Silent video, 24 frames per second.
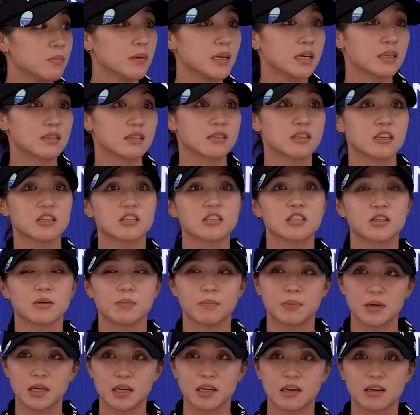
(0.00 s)
makes such a
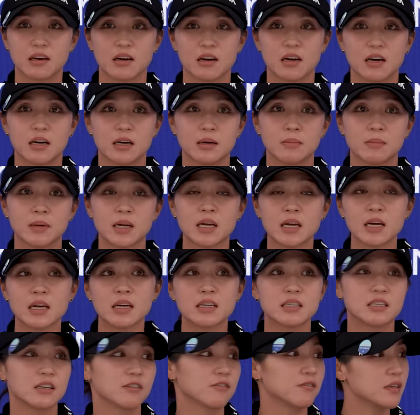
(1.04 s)
big
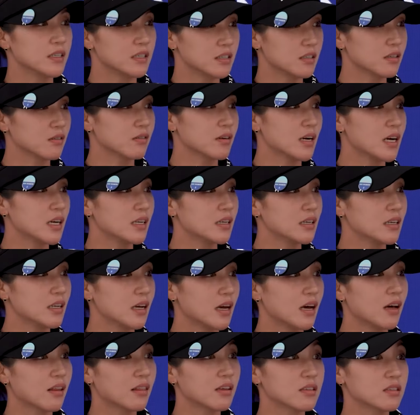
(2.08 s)
difference around
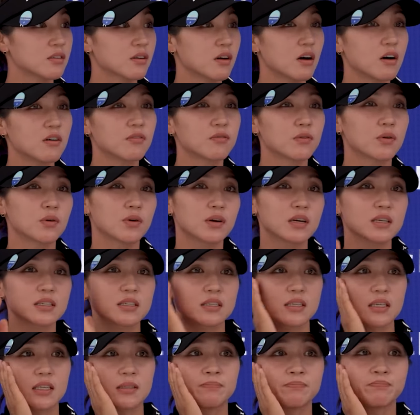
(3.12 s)
this golf
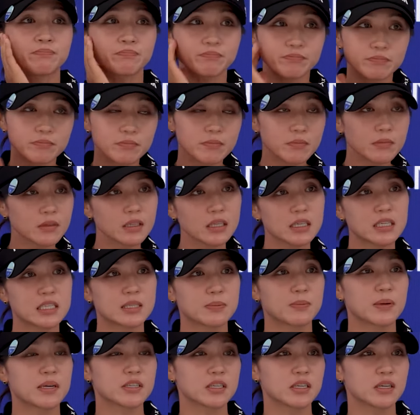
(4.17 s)
course, and
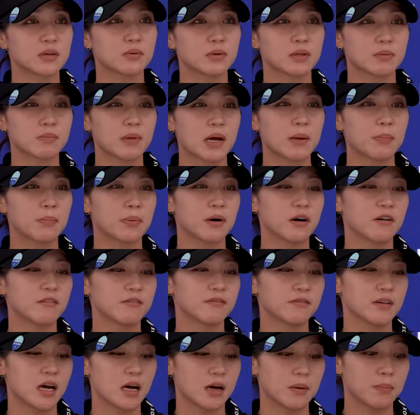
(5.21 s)
especially with my
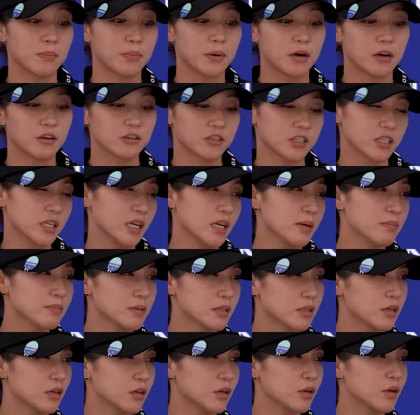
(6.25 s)
ball shape.
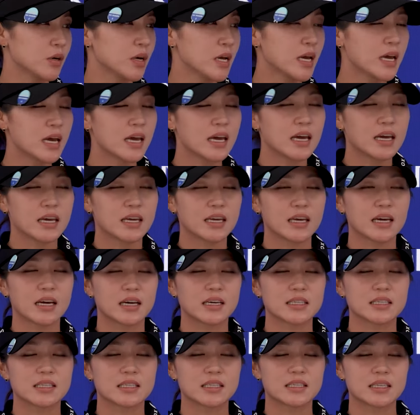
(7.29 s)
So yeah,
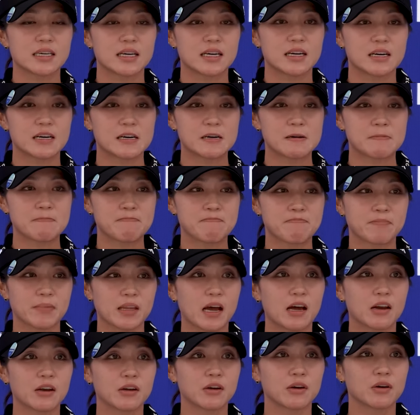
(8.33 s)
it's
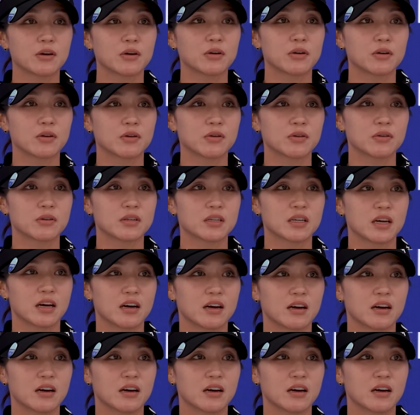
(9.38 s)
I don't